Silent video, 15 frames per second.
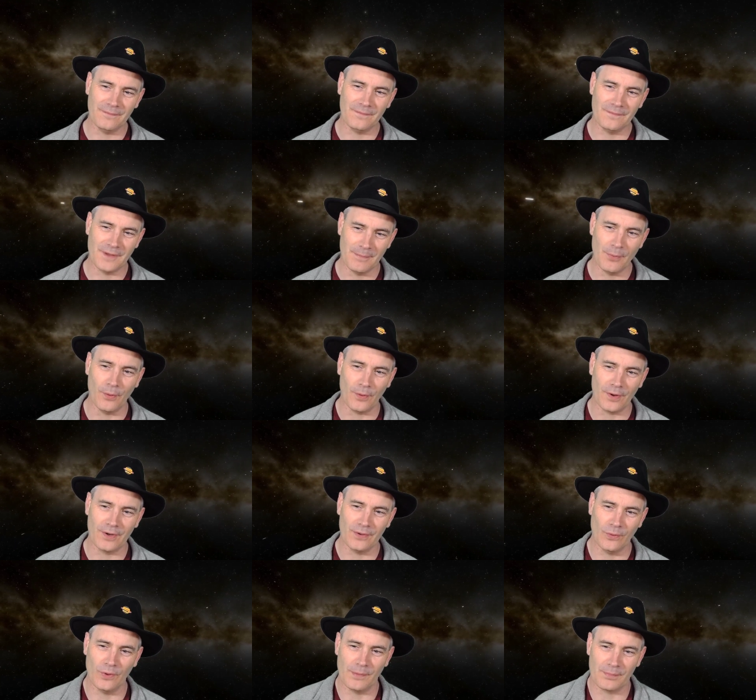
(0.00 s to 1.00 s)
the
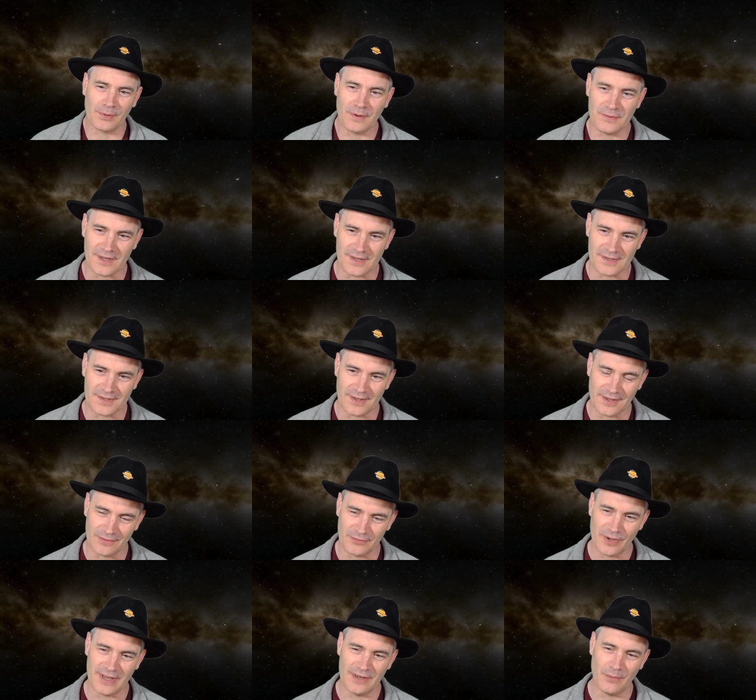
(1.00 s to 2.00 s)
book or the process that the
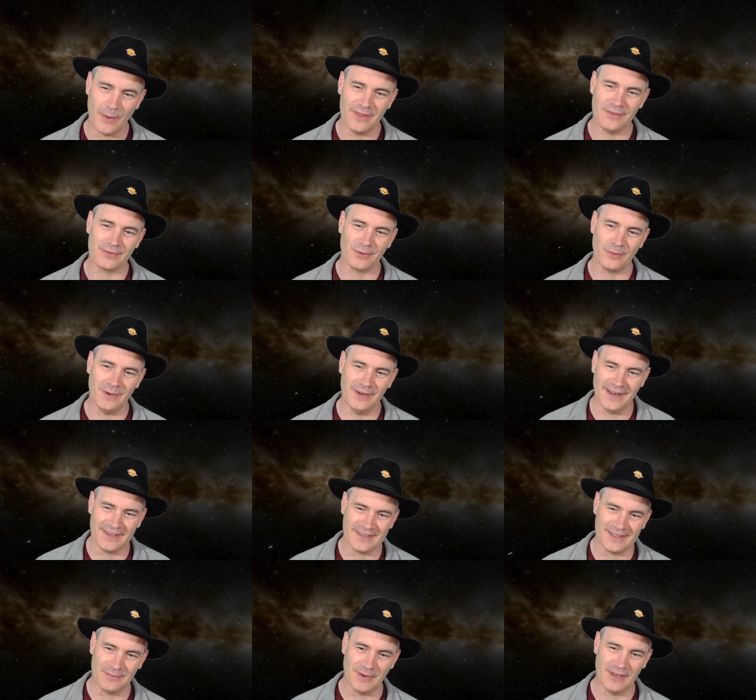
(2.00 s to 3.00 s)
reader went through when
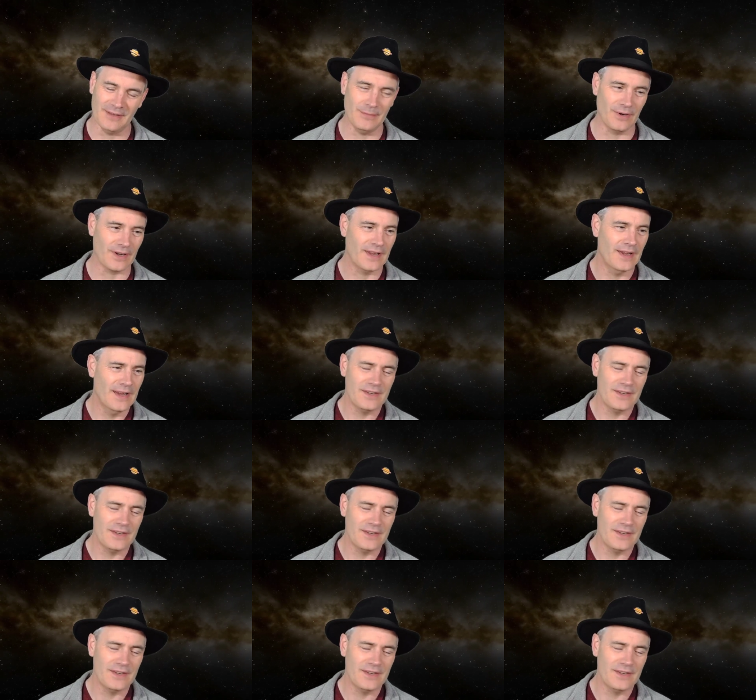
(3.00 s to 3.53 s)
actually reading the book.